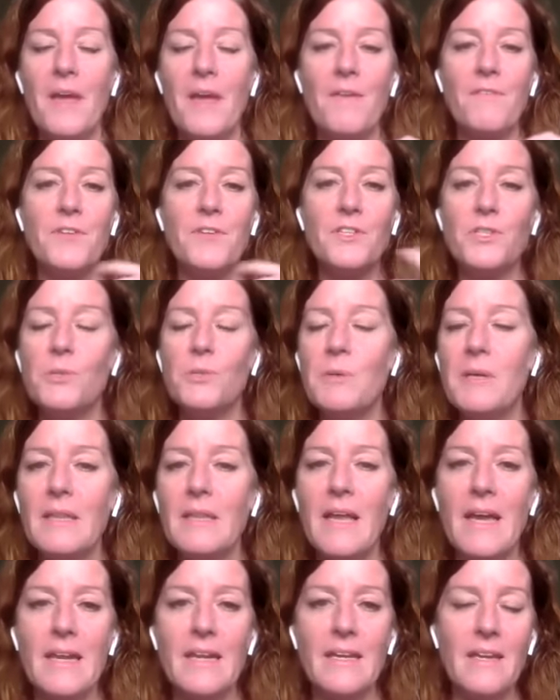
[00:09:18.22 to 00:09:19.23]
If you do it
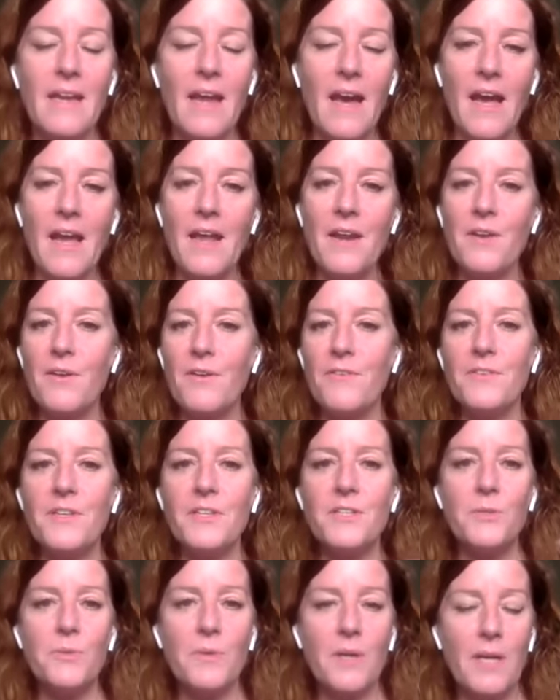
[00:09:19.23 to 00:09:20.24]
late at night, or if
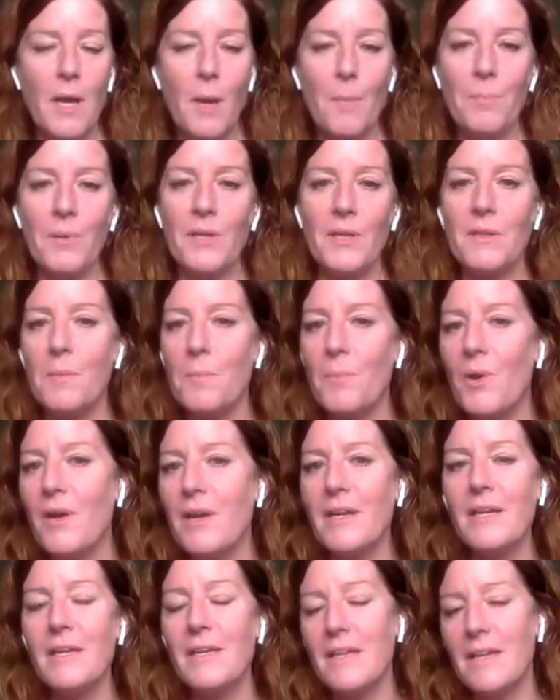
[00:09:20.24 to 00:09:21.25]
you do a couple in the
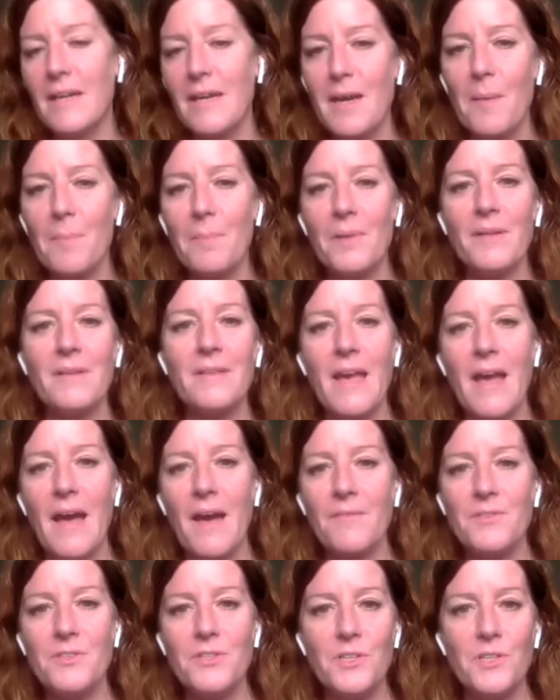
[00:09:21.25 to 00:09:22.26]
morning and a couple in the
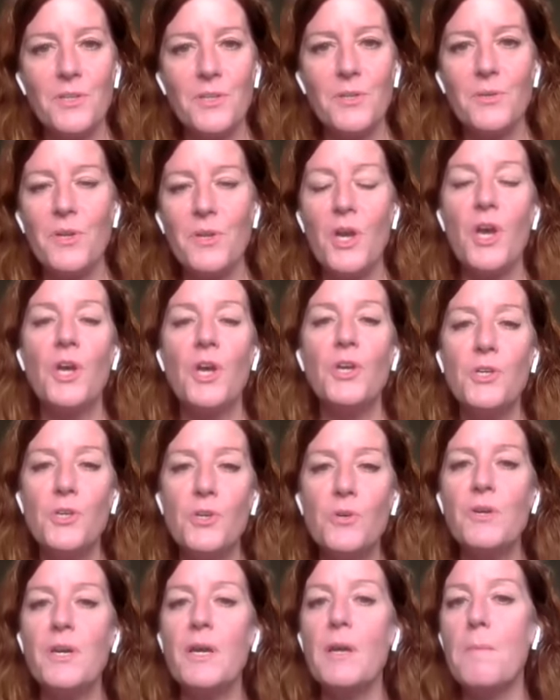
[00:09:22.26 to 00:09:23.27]
afternoon,
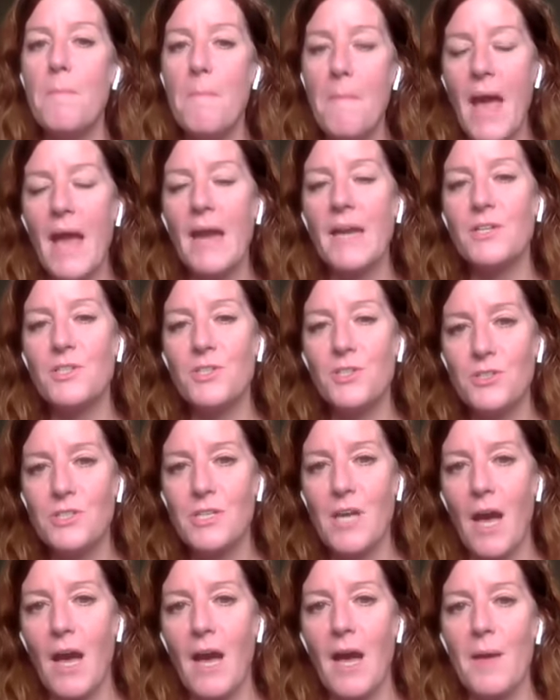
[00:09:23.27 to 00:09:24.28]
you can manage your
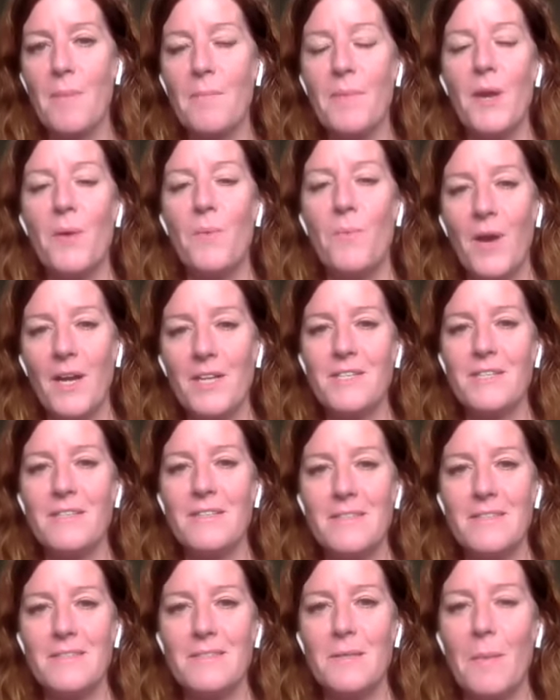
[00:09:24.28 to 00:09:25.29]
time in
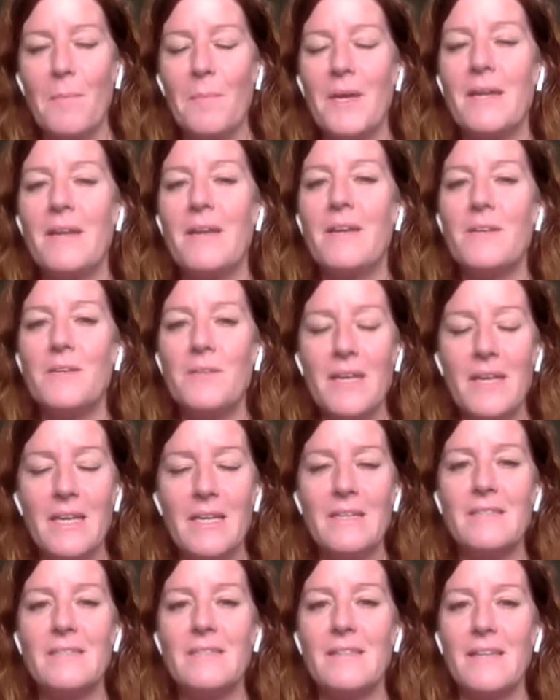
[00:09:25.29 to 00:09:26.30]
watching this summit
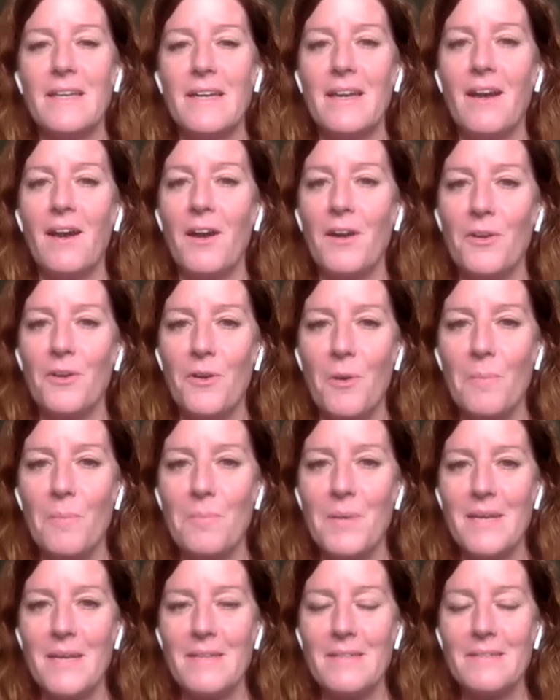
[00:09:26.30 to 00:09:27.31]
easily on your own
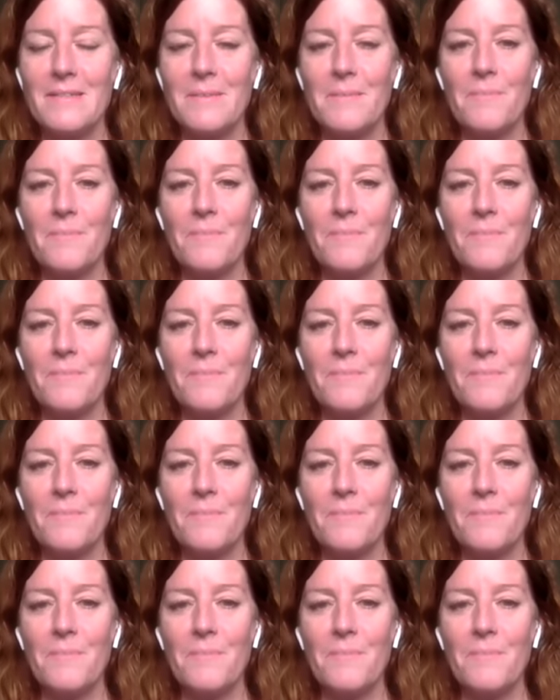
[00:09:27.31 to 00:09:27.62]
piece.